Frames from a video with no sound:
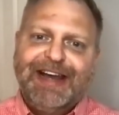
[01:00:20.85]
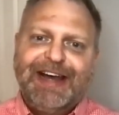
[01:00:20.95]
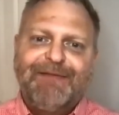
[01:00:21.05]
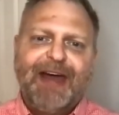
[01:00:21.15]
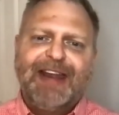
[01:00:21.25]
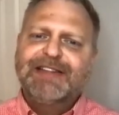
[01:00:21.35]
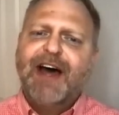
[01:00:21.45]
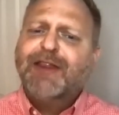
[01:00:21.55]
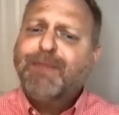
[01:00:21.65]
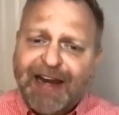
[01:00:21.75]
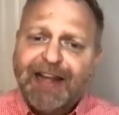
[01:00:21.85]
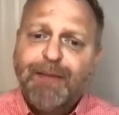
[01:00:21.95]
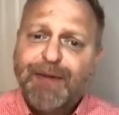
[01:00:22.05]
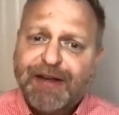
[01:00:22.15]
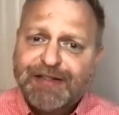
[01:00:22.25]
um, and it's not the pain
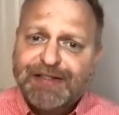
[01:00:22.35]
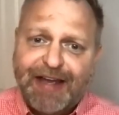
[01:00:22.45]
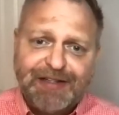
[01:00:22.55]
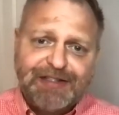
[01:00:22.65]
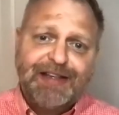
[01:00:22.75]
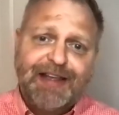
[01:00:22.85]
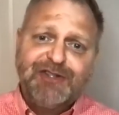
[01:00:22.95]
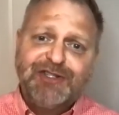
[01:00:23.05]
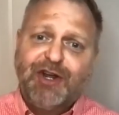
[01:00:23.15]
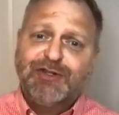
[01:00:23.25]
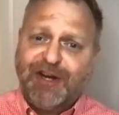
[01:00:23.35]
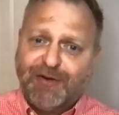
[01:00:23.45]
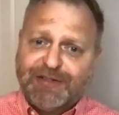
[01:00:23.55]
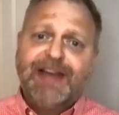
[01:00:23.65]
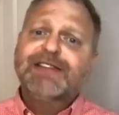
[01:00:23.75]
Olympics, as Kenji
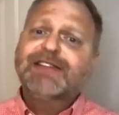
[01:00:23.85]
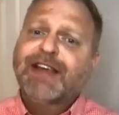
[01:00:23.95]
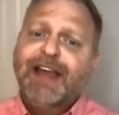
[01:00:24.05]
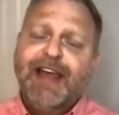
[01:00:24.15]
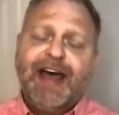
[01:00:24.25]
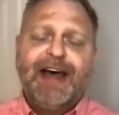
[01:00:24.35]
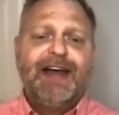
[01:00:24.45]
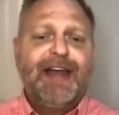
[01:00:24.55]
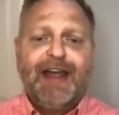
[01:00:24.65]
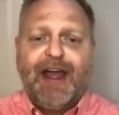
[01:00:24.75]
Yoshino Ooh. says. Uh,